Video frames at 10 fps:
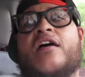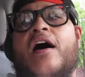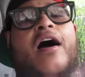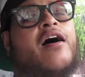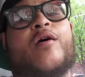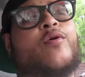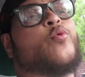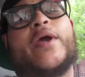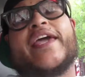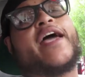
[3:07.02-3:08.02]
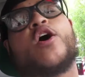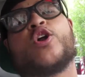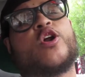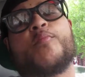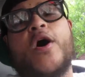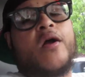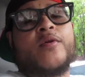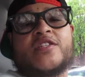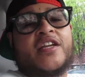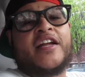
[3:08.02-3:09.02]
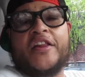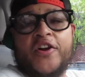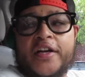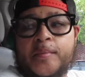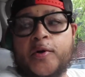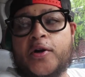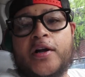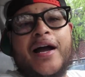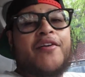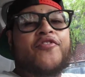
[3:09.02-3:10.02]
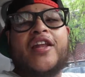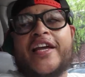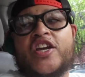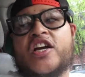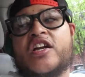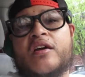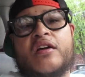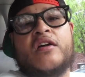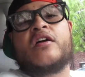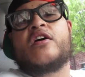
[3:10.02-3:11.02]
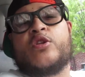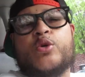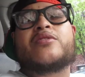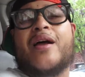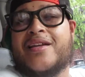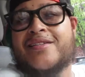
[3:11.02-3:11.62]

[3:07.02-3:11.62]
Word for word: uh, we can't go to the barbers together anymore. I feel like you're gonna do something